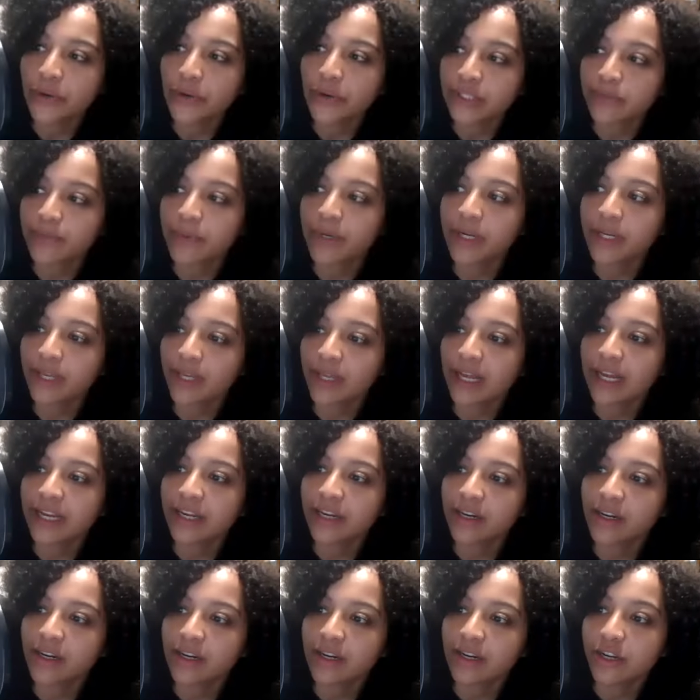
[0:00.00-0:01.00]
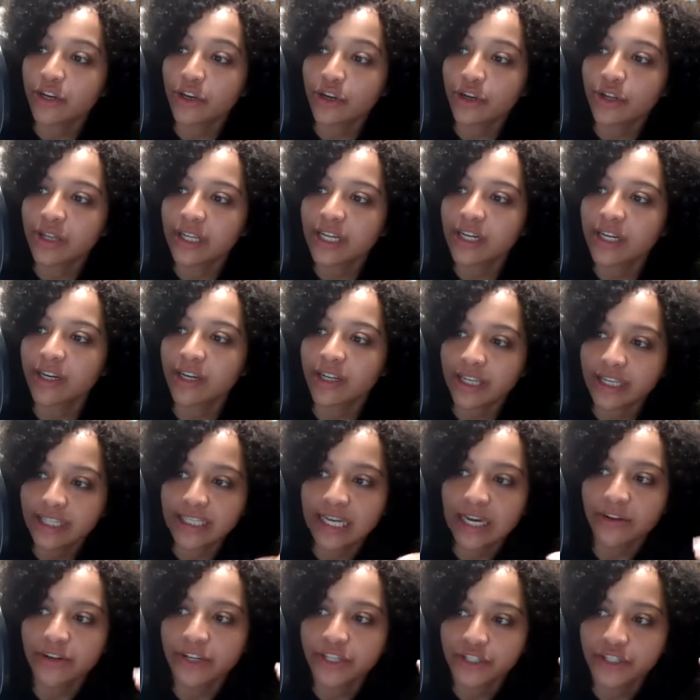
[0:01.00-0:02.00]
it's really like you're literally
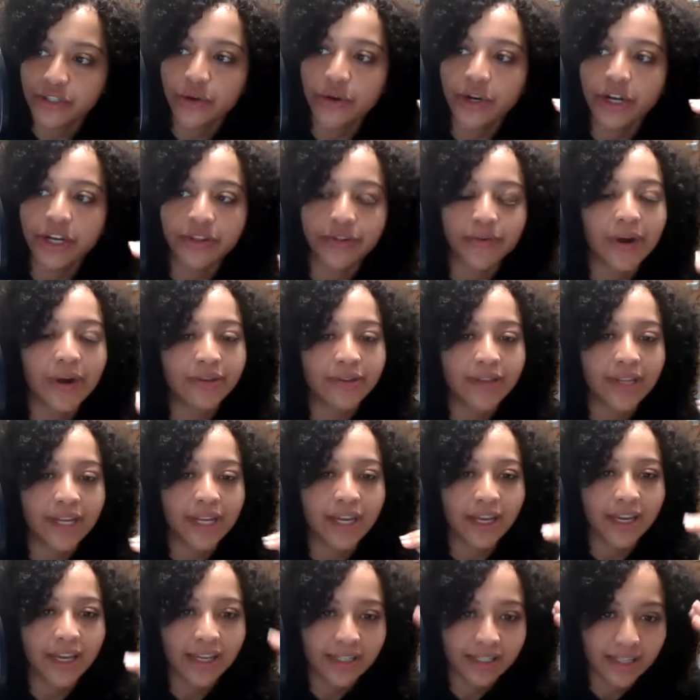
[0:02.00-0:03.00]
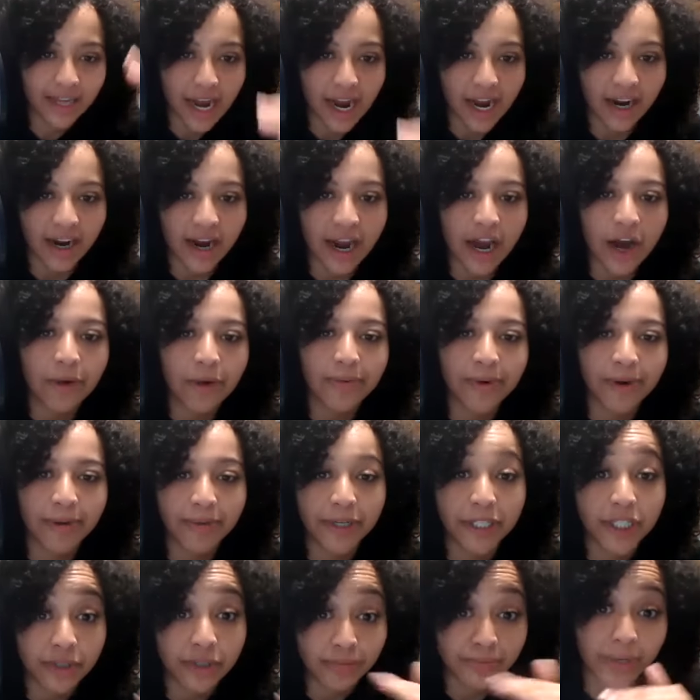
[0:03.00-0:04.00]
telling a story throughout the entire album
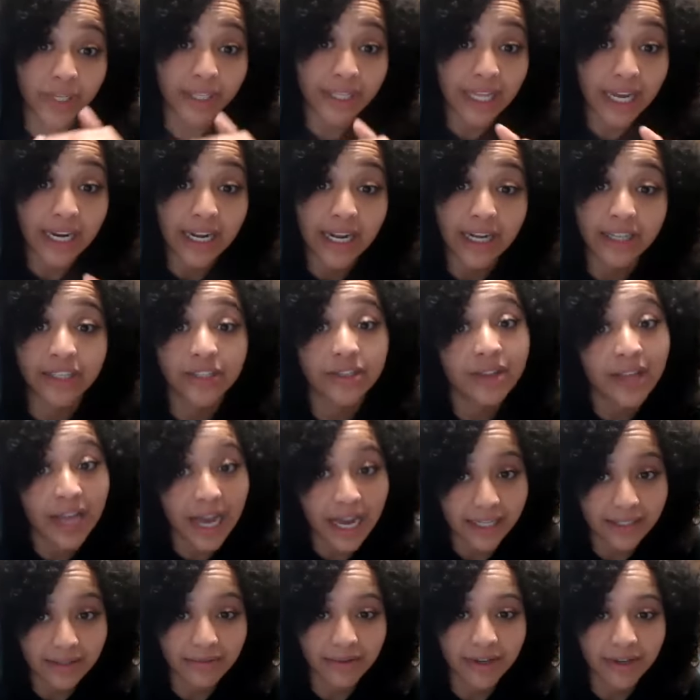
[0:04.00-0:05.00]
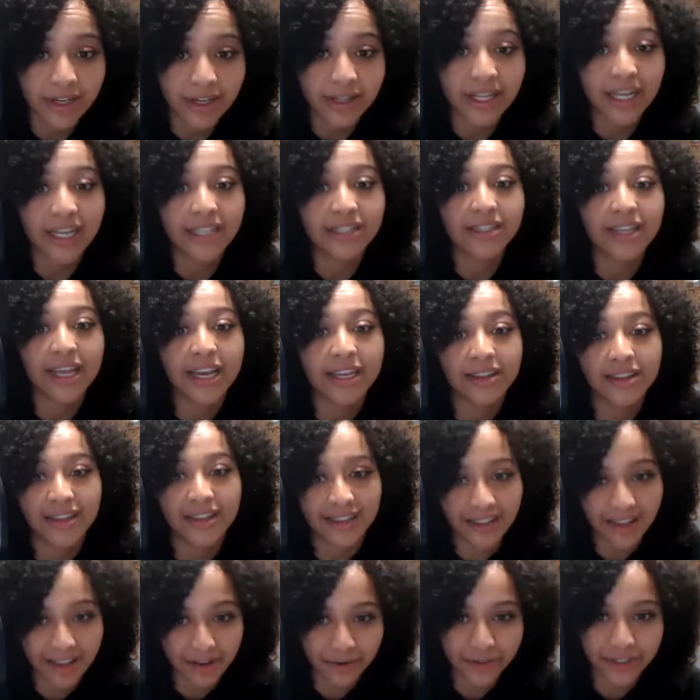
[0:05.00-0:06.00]
because you put that as your last one. That's like the
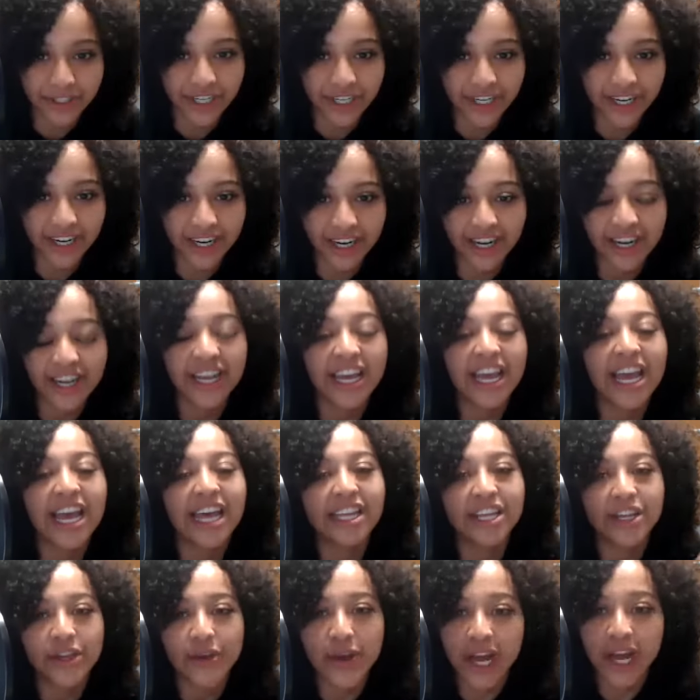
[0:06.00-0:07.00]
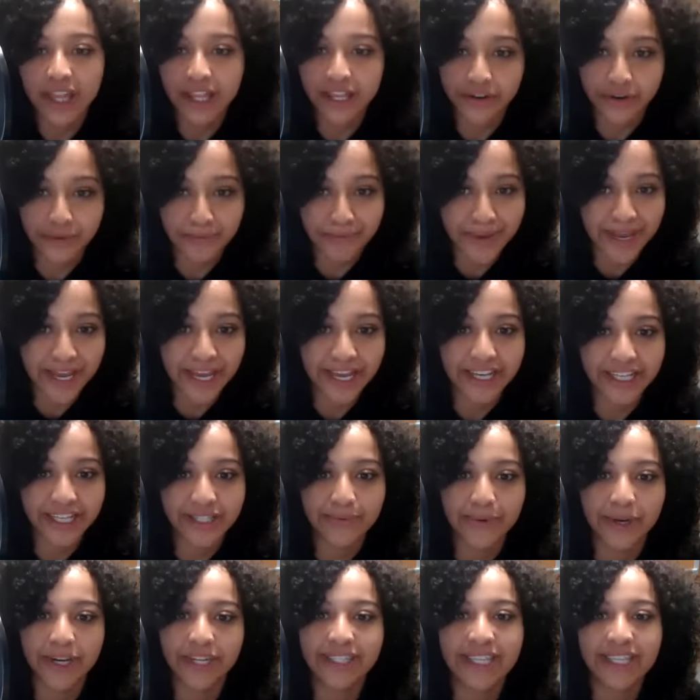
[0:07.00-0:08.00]
closure, and then you got Little
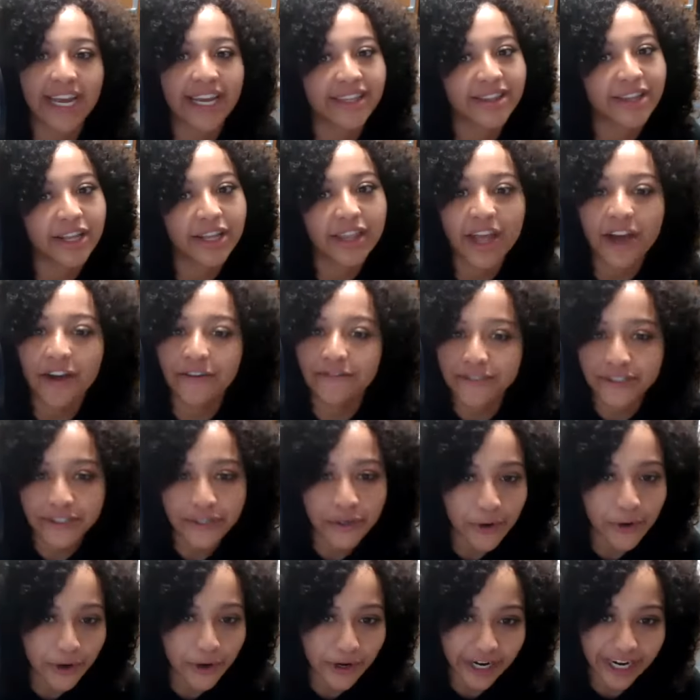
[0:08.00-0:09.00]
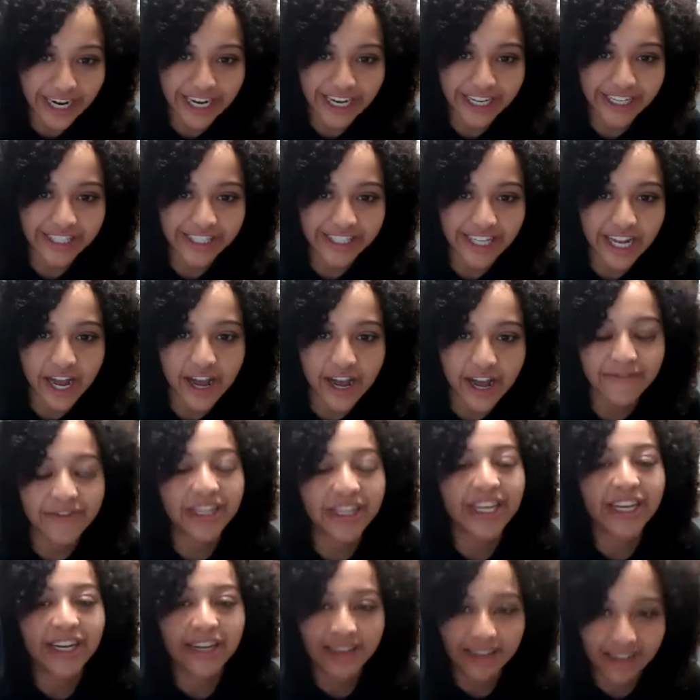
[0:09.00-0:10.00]
Miss where it's like the love story and stuff,
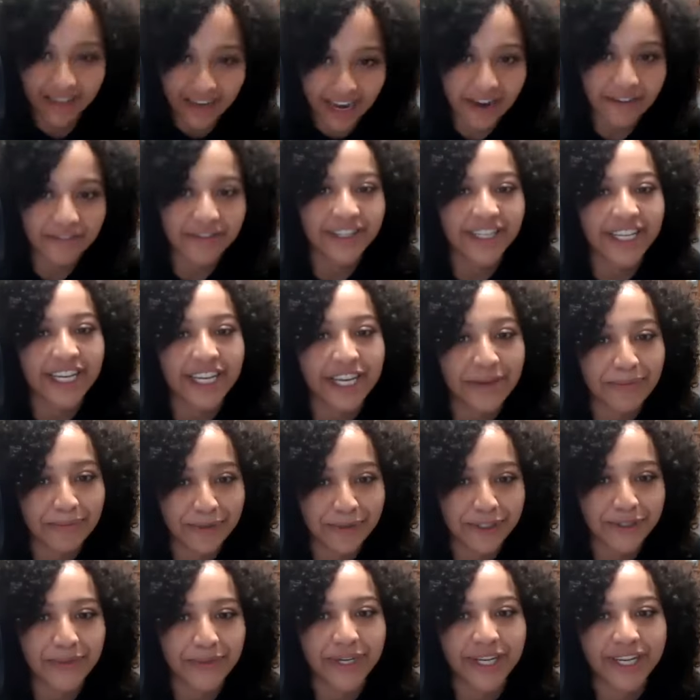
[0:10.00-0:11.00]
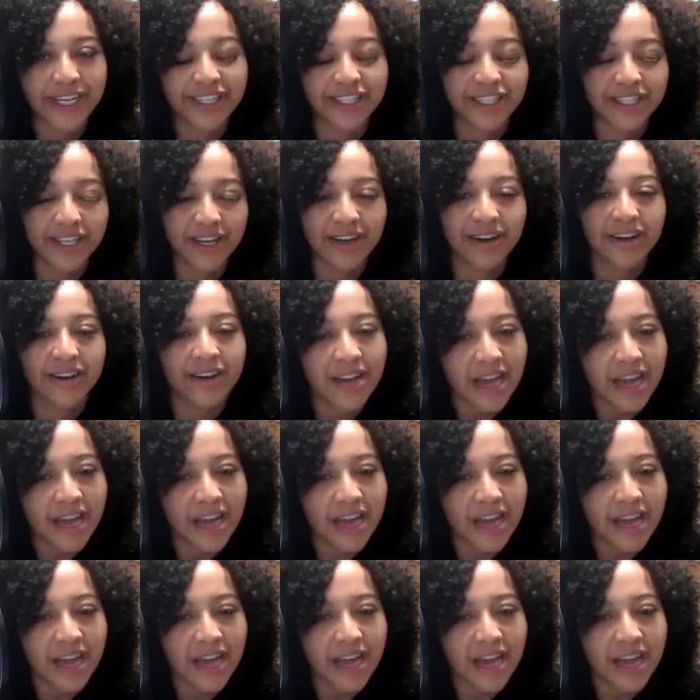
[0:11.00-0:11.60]
and then everything in between. So I like